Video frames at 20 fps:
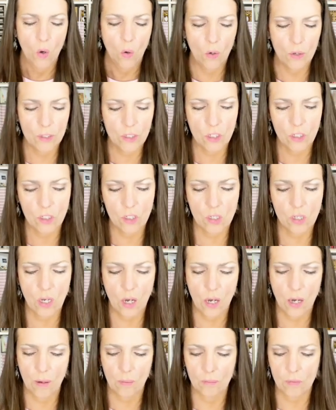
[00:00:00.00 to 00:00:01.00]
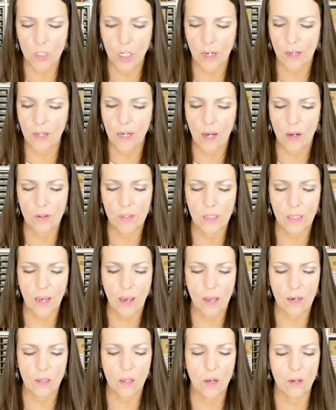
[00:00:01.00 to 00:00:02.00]
or just um, check it out in the
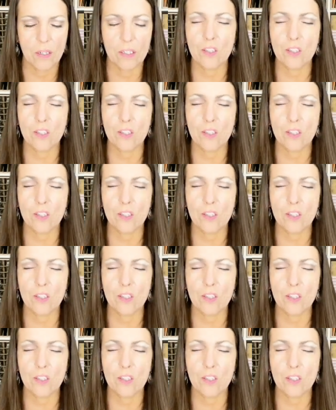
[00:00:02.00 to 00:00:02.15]
catalog.